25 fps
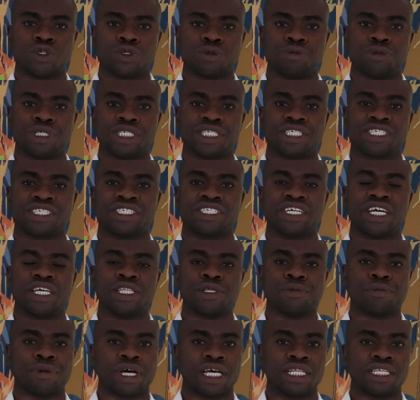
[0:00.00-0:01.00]
to be
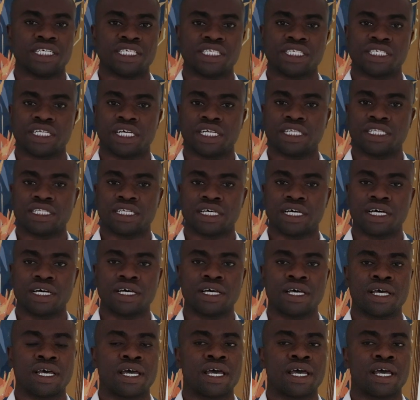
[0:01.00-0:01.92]
trained by the center,